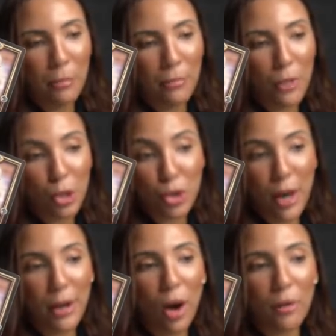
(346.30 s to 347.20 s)
they're
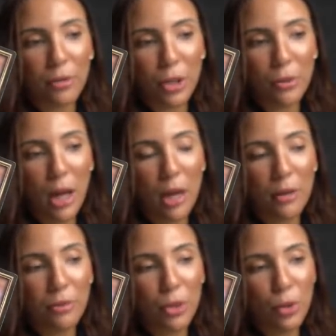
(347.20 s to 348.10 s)
trying to offer you
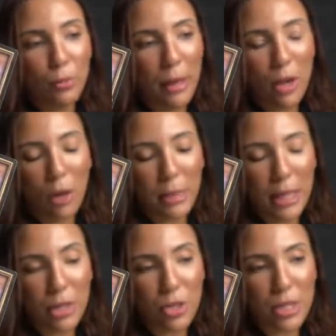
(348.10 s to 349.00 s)
love. You may not be
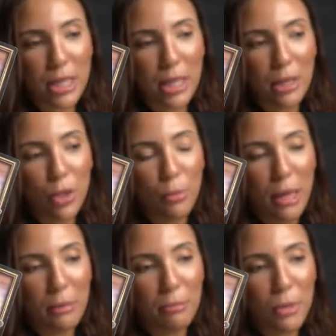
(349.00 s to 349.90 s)
interested. You
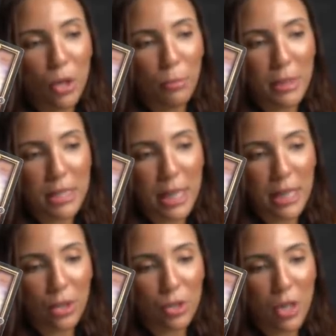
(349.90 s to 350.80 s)
may, you know, be
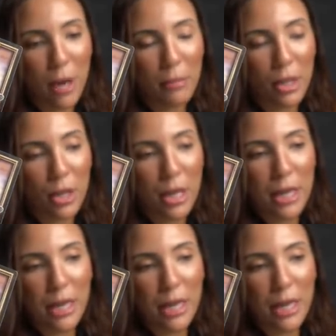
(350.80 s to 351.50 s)
taking your time here.